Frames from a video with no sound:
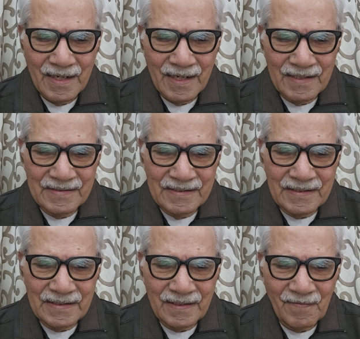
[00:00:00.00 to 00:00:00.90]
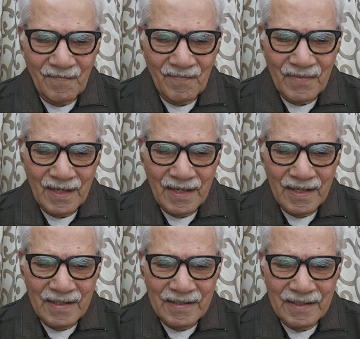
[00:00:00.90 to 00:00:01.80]
And G,
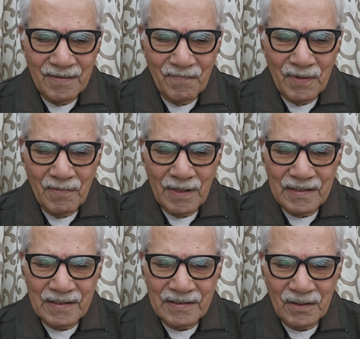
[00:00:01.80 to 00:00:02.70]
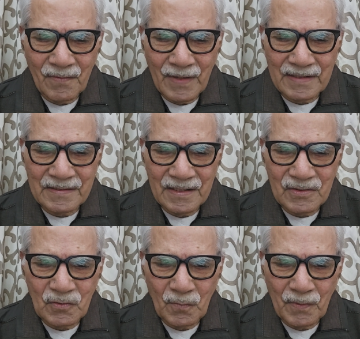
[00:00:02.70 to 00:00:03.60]
the implementation of
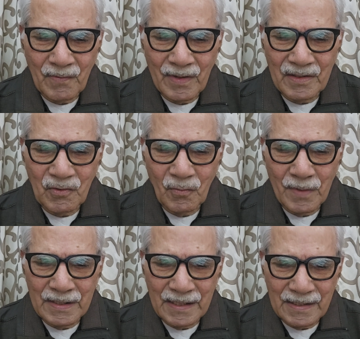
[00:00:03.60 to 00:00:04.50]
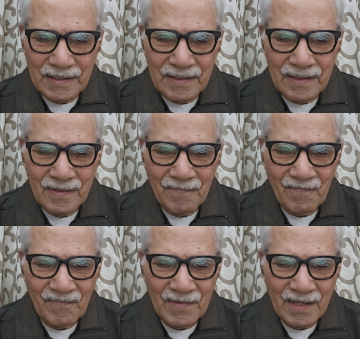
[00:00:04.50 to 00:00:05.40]
actions to prevent human error.
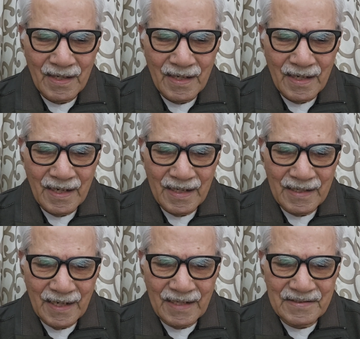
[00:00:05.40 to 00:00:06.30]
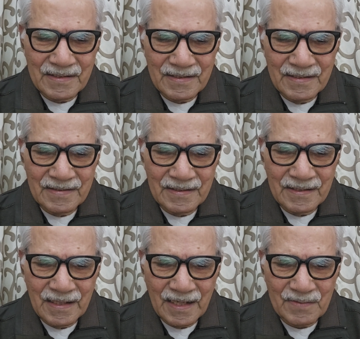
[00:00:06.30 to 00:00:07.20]
And H, this is
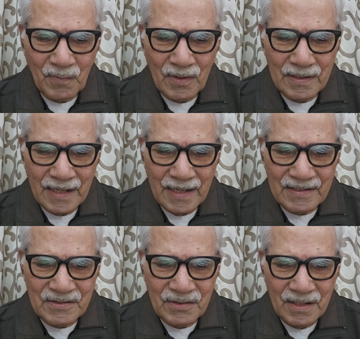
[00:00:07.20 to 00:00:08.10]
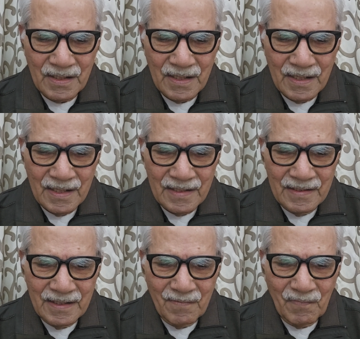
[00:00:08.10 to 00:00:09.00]
the last point, H,
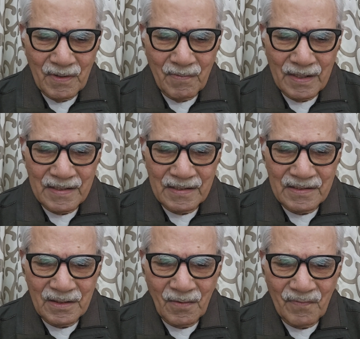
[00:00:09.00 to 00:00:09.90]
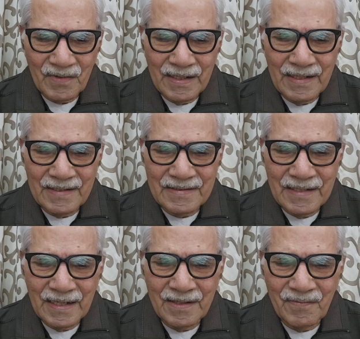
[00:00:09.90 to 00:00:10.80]
the implementation of release,
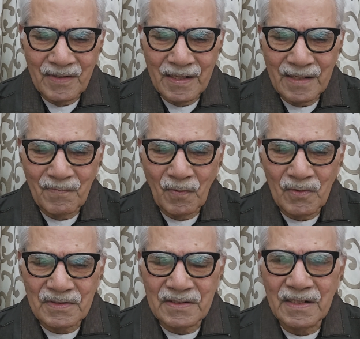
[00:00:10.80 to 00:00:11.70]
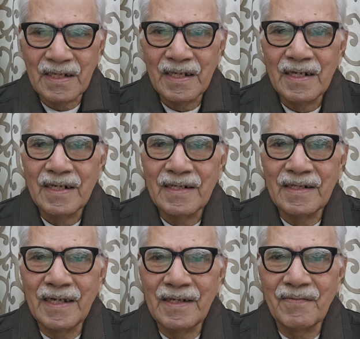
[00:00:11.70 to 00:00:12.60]
delivery and
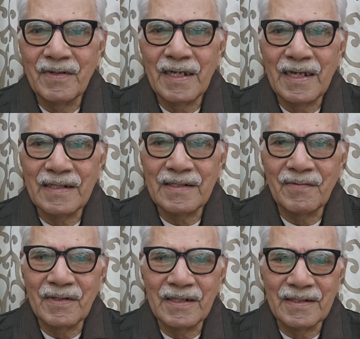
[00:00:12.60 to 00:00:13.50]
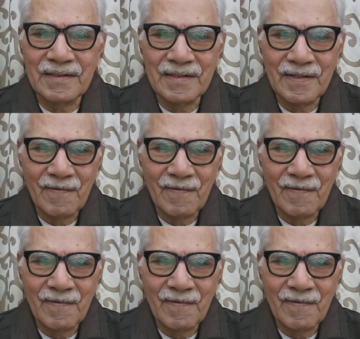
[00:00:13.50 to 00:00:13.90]
post-delivery activities.